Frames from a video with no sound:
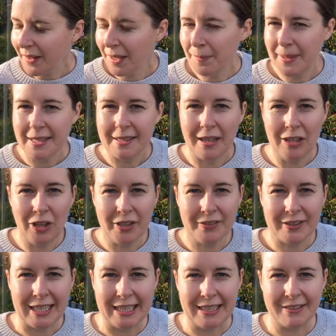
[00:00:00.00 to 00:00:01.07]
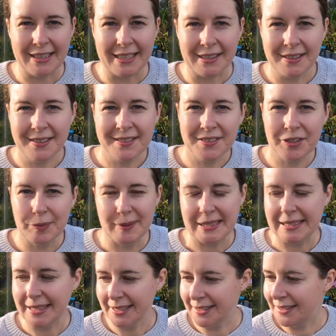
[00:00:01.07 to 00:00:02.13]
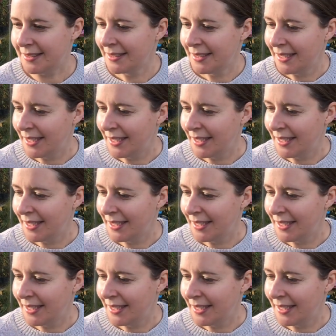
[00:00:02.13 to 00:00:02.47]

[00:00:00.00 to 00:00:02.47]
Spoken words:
I mean, a lot of clearing to be done.